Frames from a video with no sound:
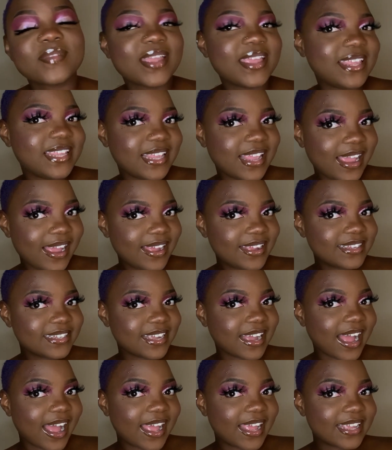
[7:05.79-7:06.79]
Yeah
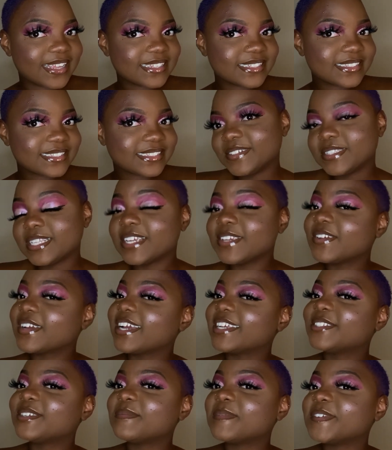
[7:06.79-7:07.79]
guys, thank you
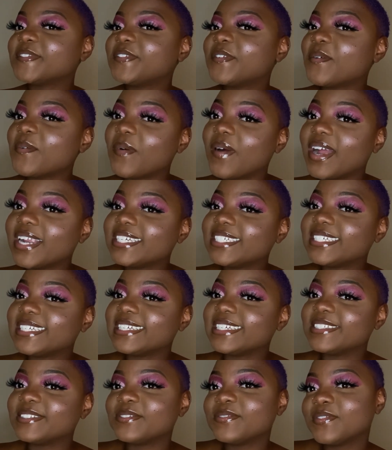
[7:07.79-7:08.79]
guys so much for
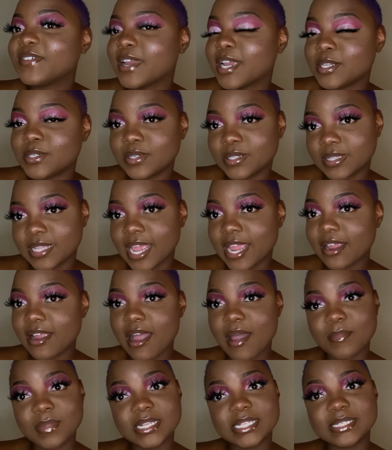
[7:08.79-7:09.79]
watching. Don't forget to like,
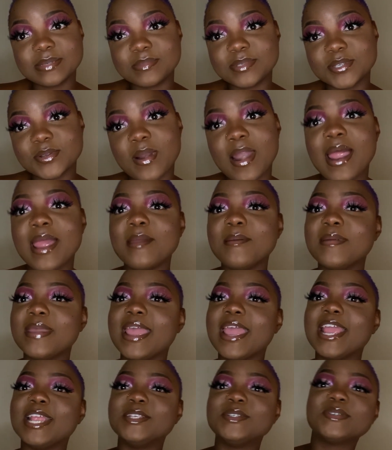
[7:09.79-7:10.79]
comment, subscribe,
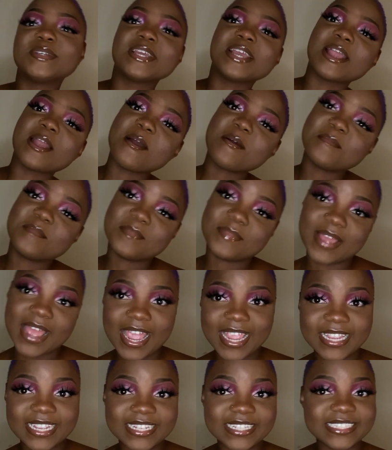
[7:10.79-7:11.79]
and you can come
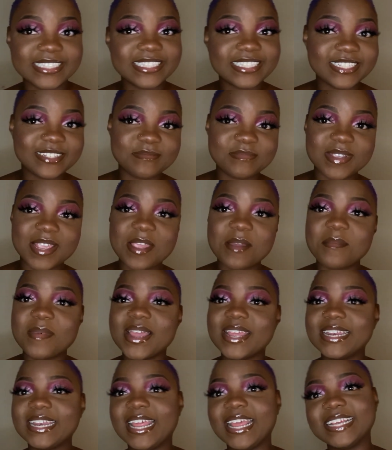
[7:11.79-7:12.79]
back and see me in
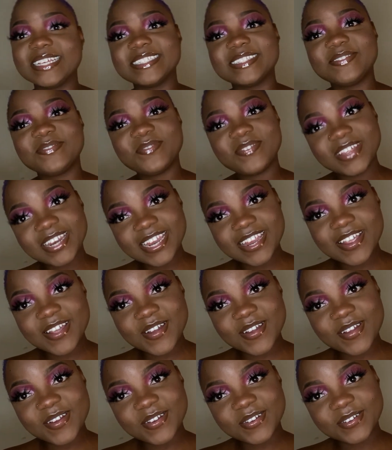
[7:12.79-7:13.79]
my next
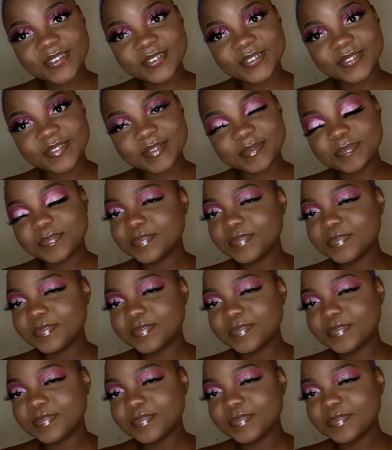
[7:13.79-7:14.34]
video.